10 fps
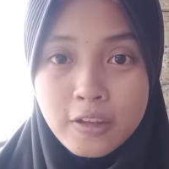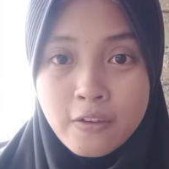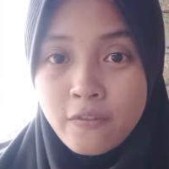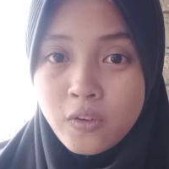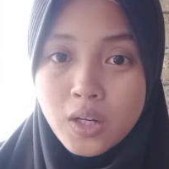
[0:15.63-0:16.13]

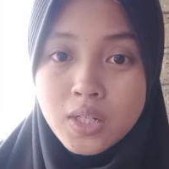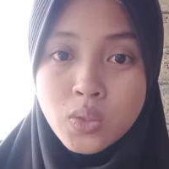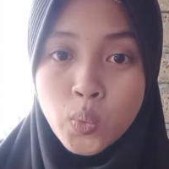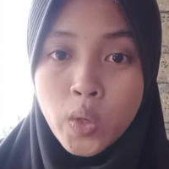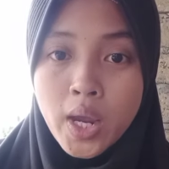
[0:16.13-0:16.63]

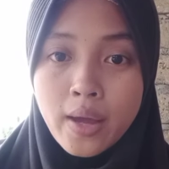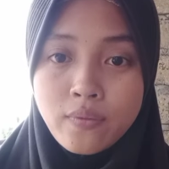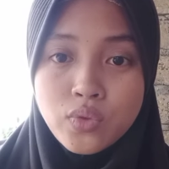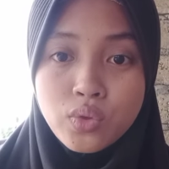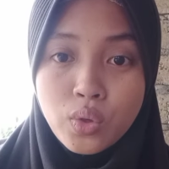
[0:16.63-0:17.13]
First, we have
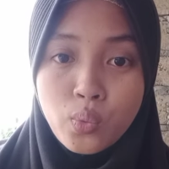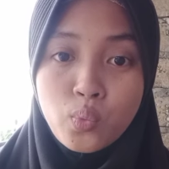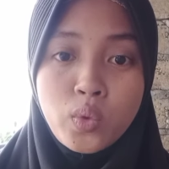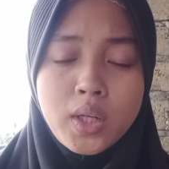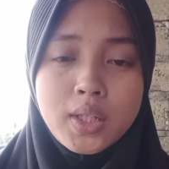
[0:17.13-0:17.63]
to know
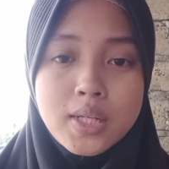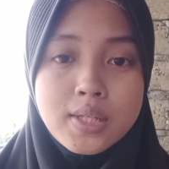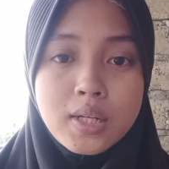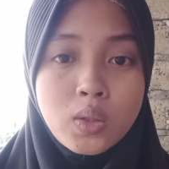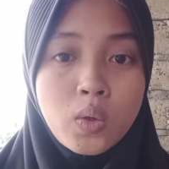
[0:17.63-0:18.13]
what
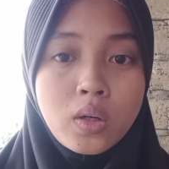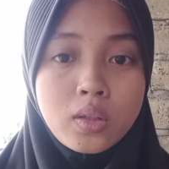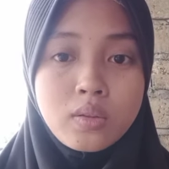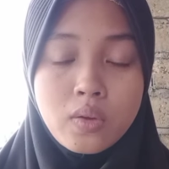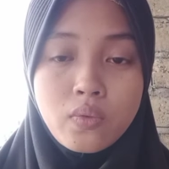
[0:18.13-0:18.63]
is a
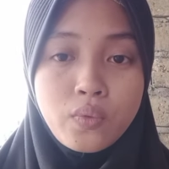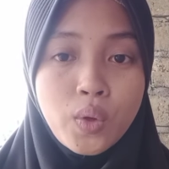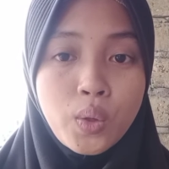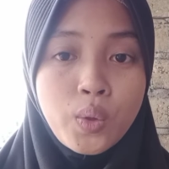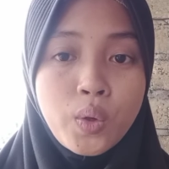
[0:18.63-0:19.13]
coral reef.
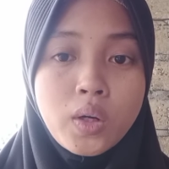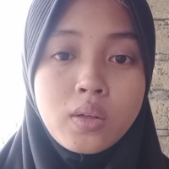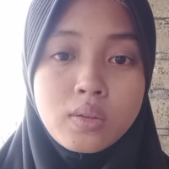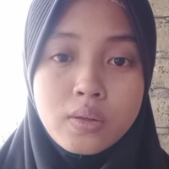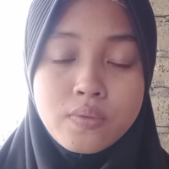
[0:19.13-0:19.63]

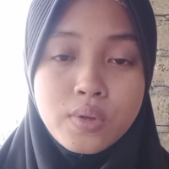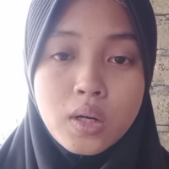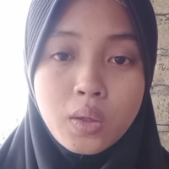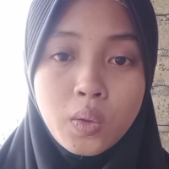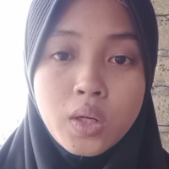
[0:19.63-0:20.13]
Coral reefs
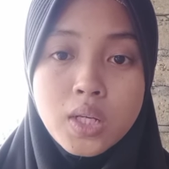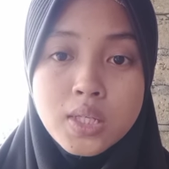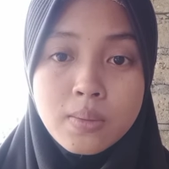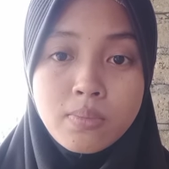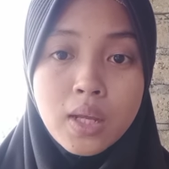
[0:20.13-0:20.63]
are
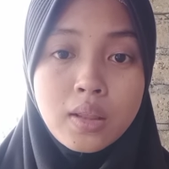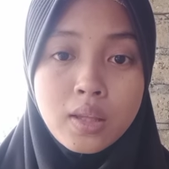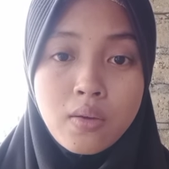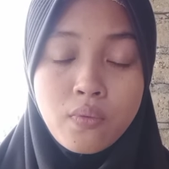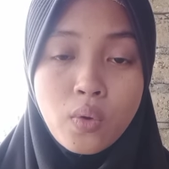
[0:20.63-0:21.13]
organisms that
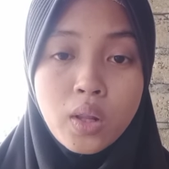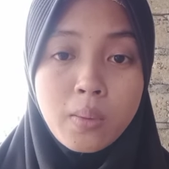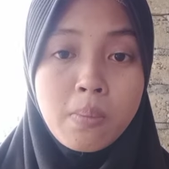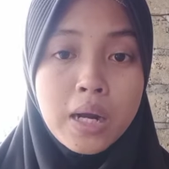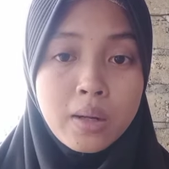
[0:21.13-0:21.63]
live on
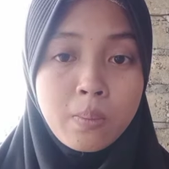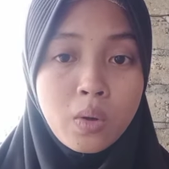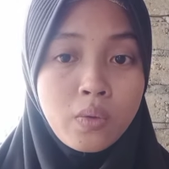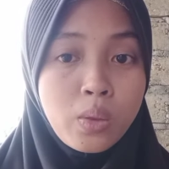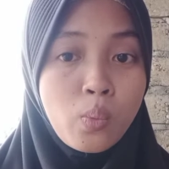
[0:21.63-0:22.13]
the bottom
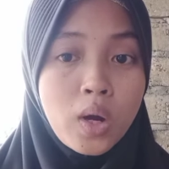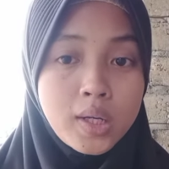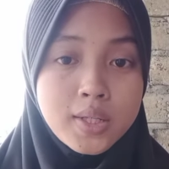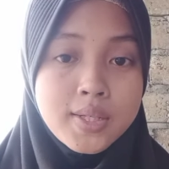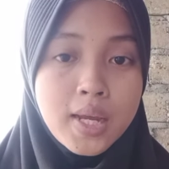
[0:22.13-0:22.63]
of the
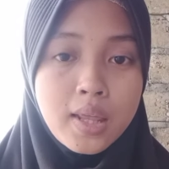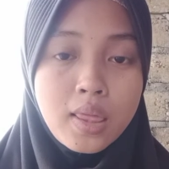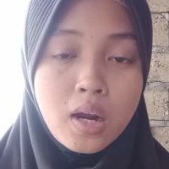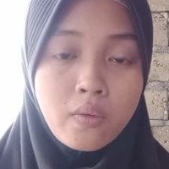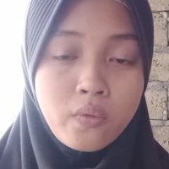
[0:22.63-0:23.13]
waters and
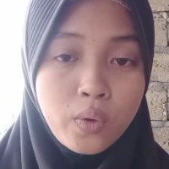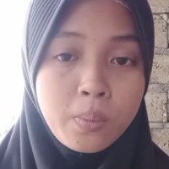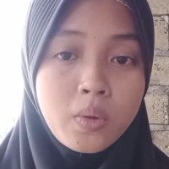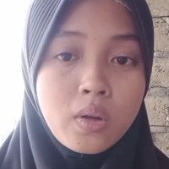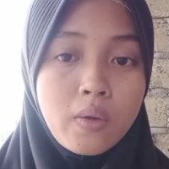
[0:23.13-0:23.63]
are
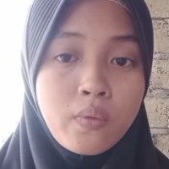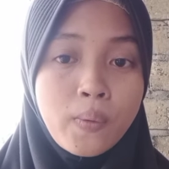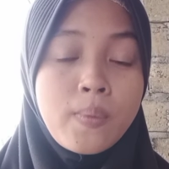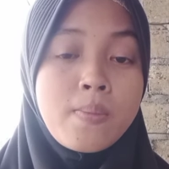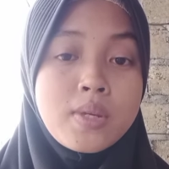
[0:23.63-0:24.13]
formed
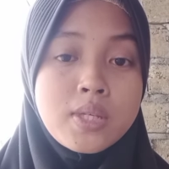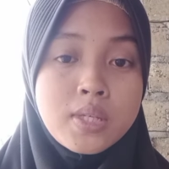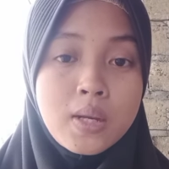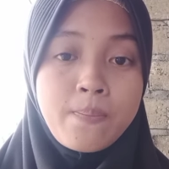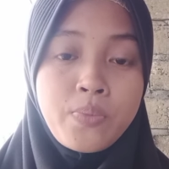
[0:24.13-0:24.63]
from limestone